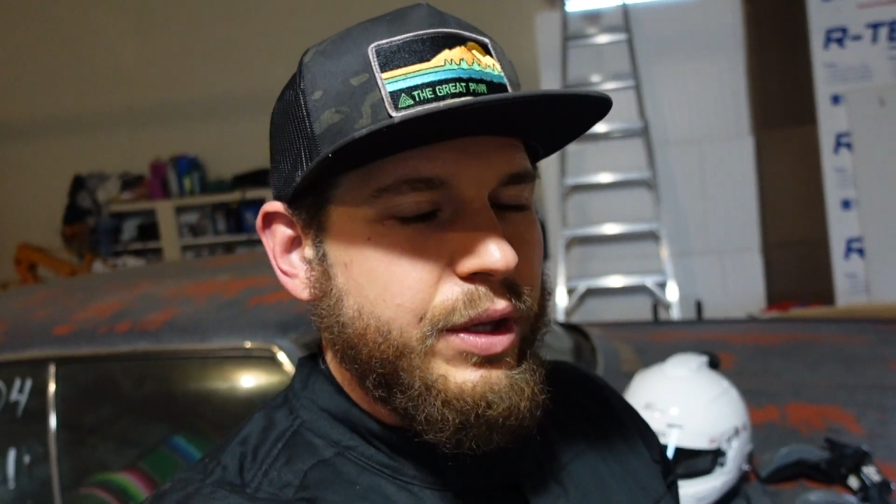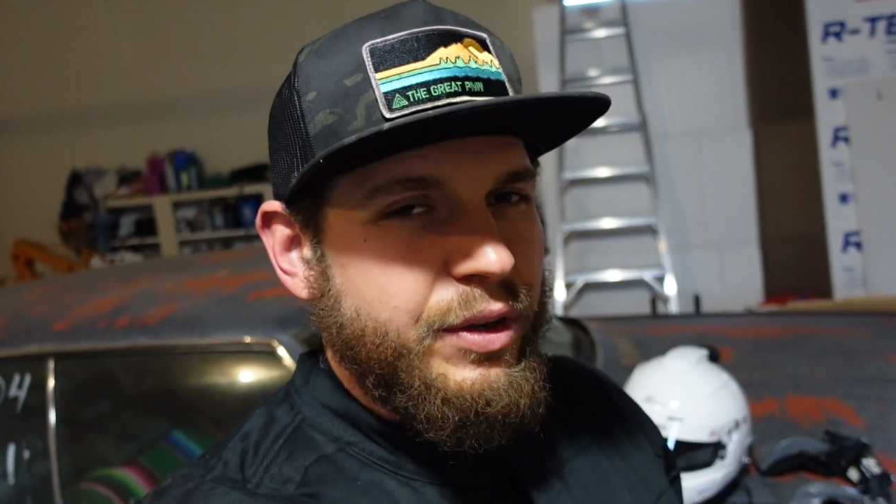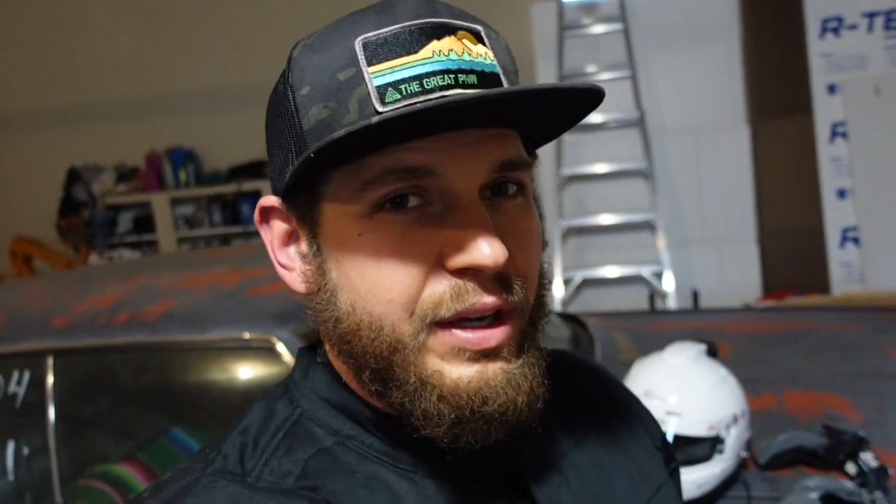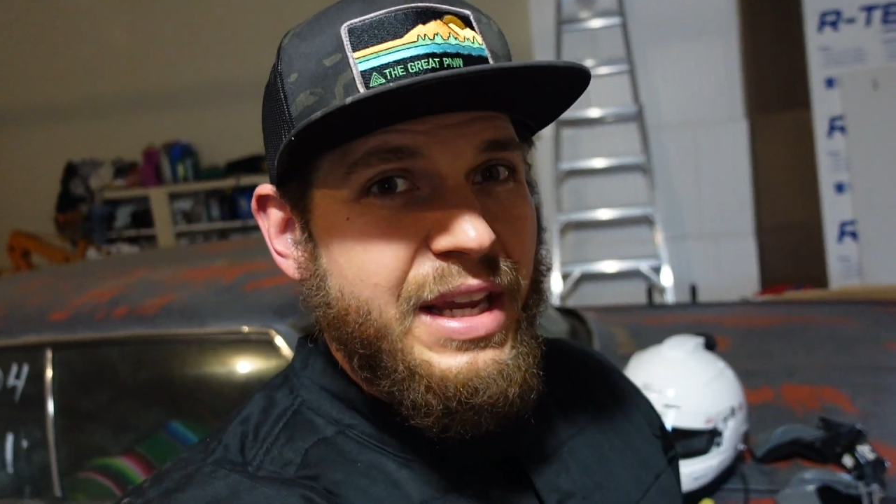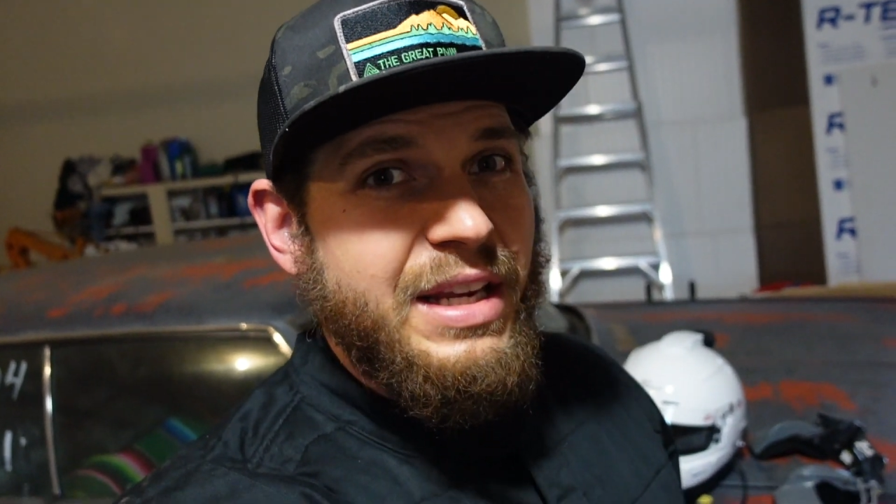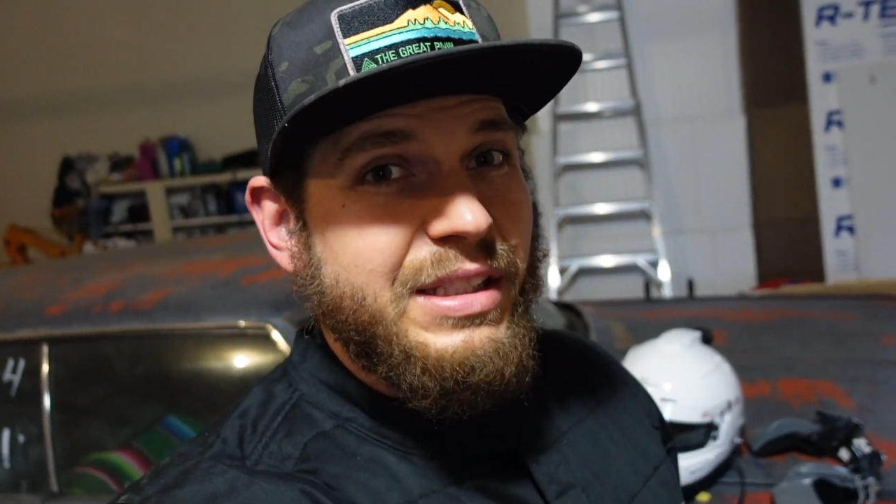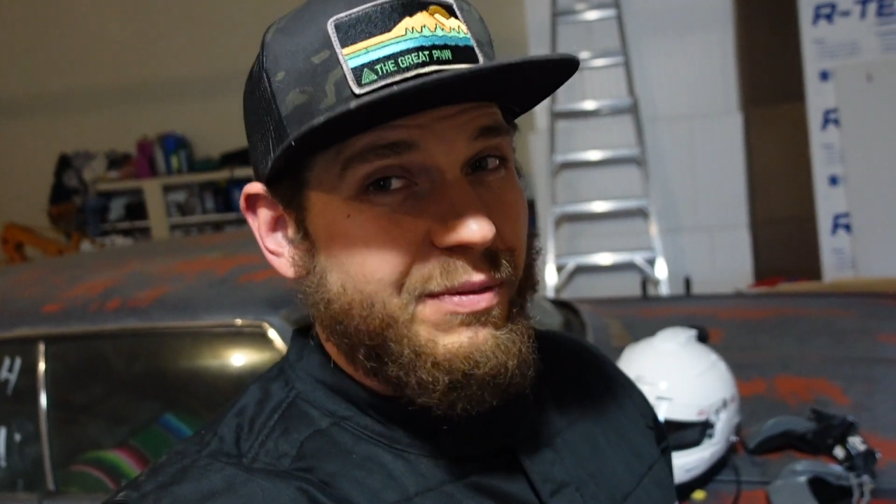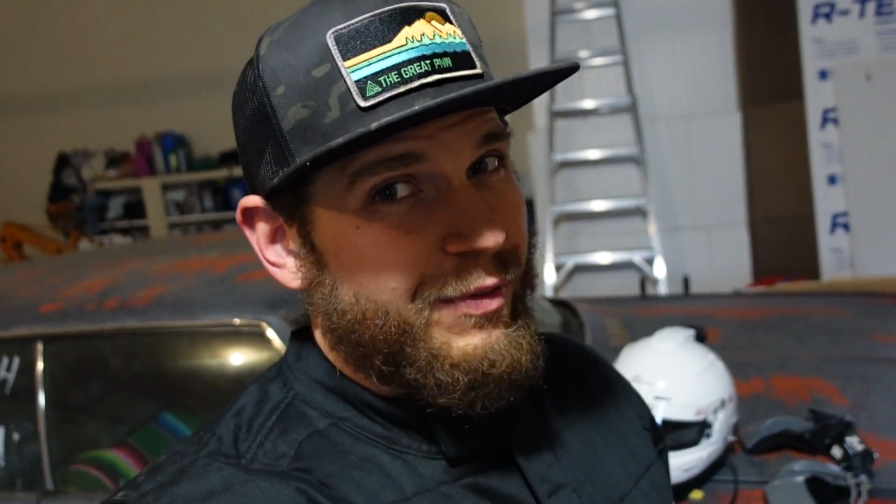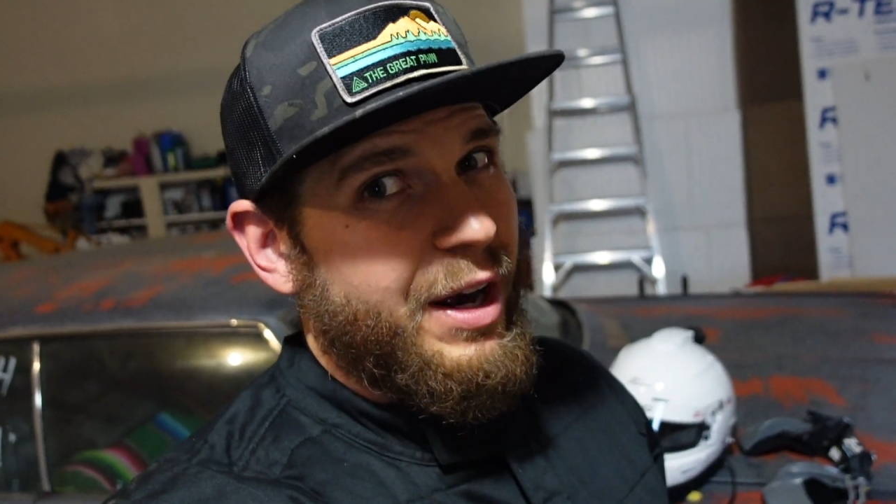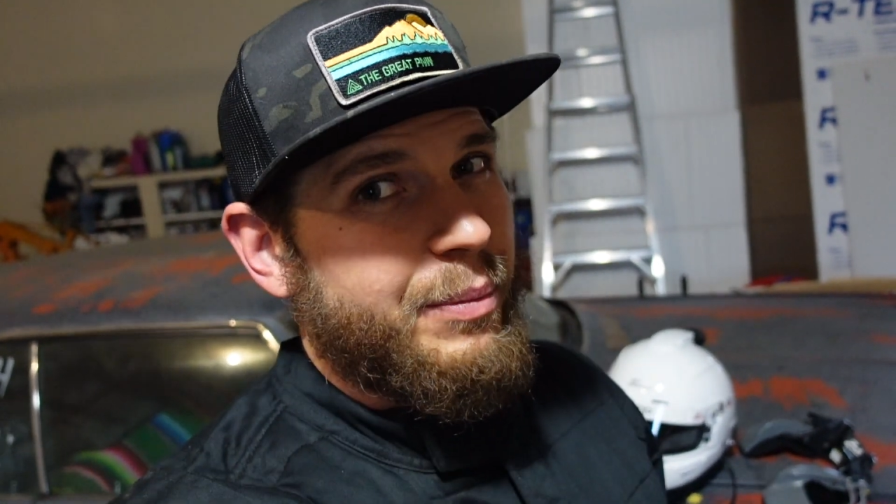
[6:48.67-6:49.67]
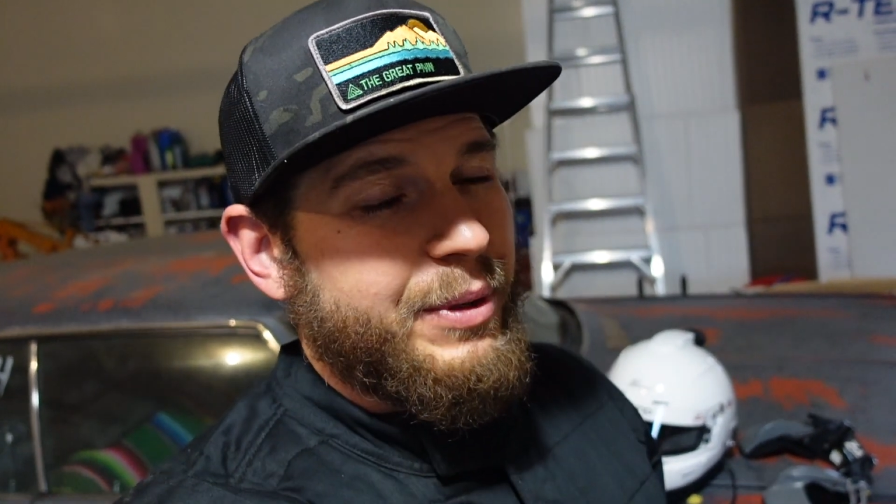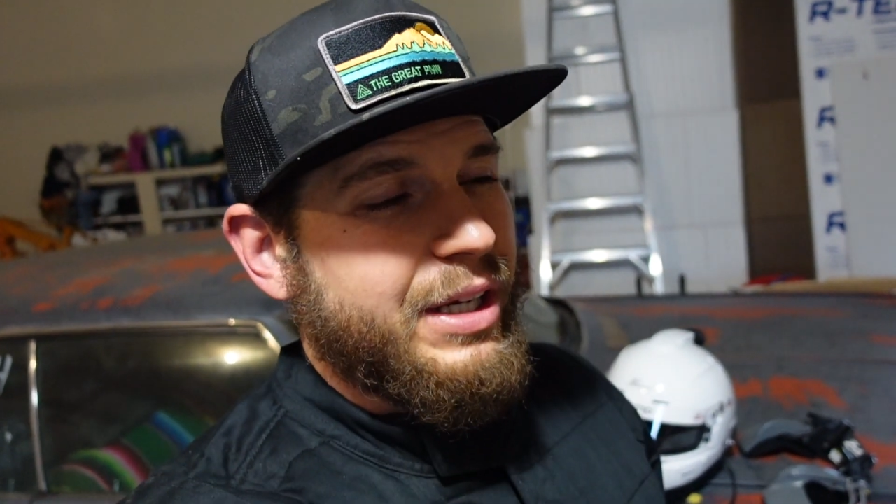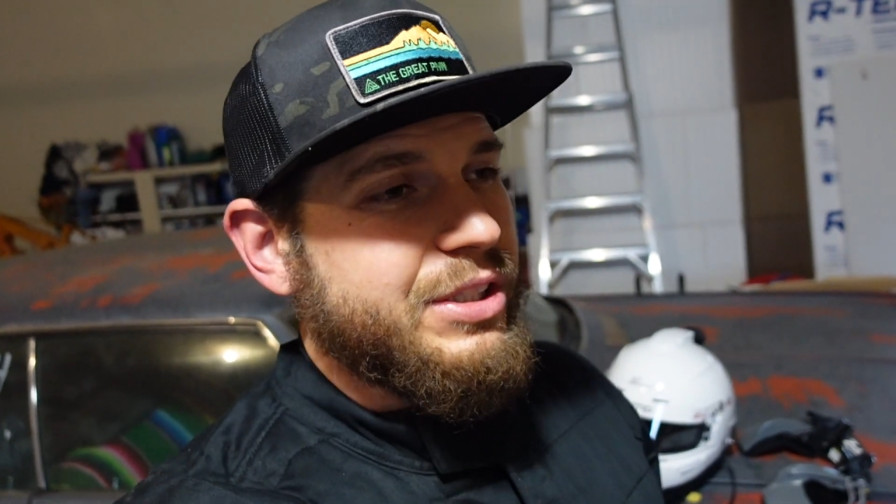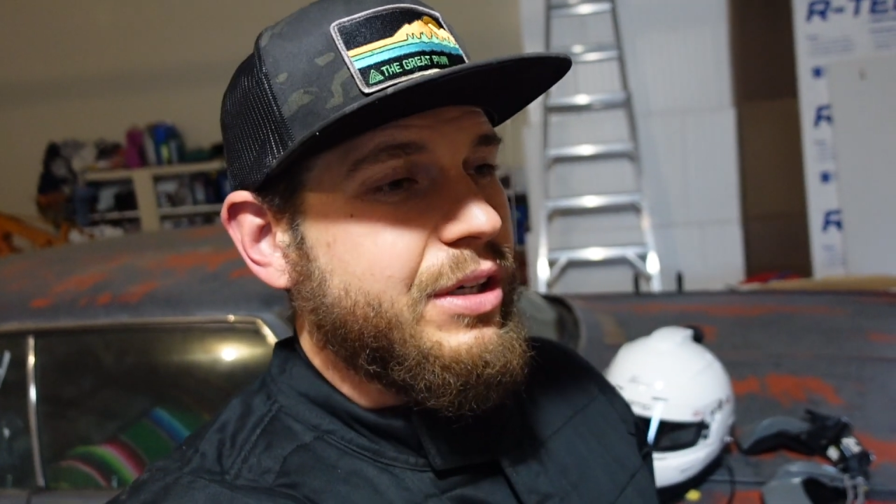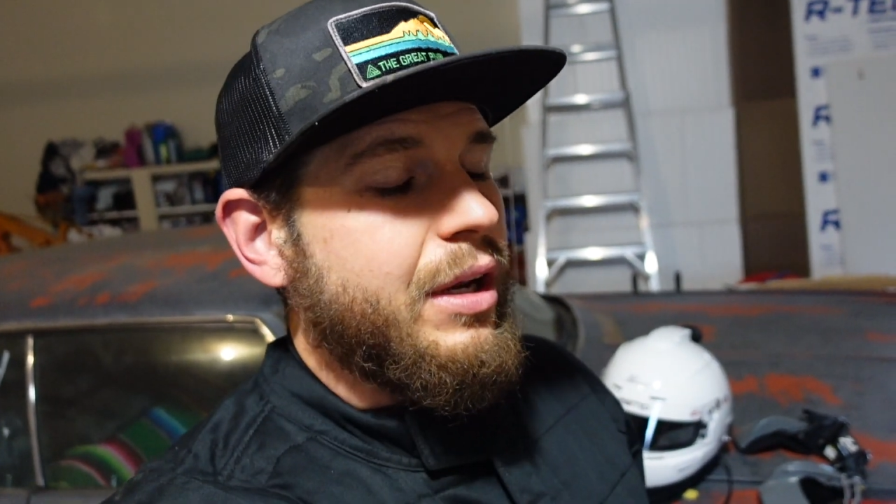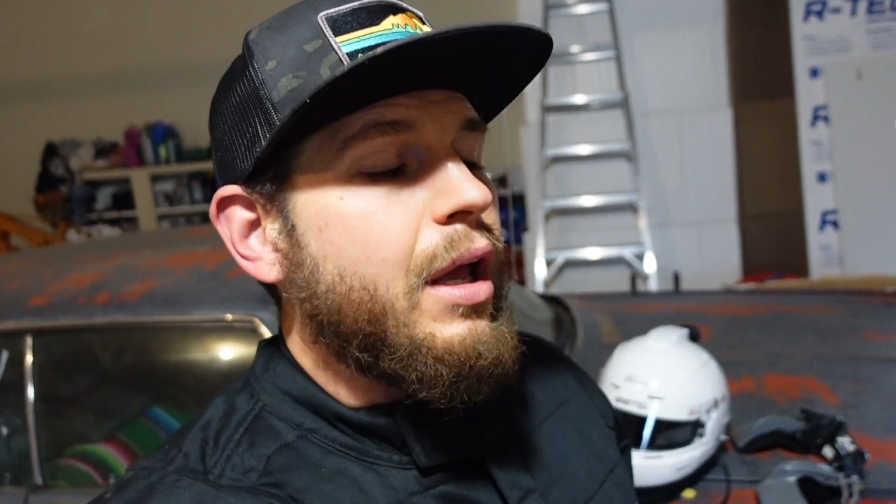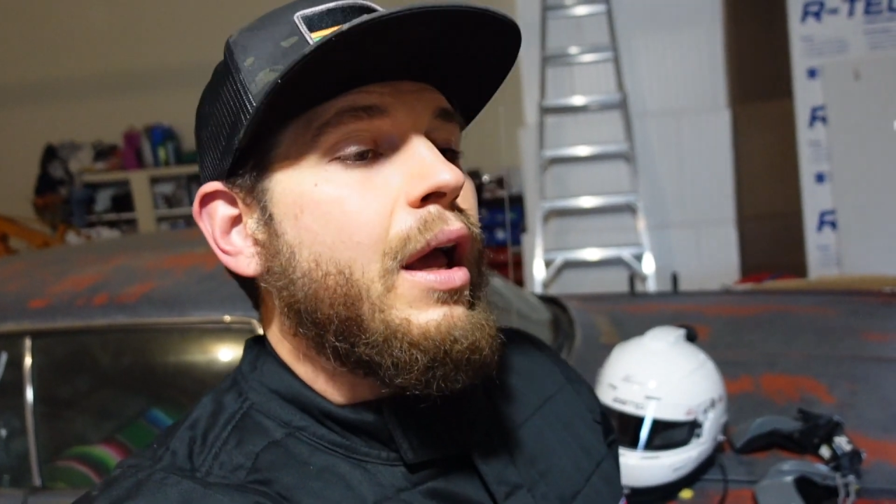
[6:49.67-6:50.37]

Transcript: you need some fire protection.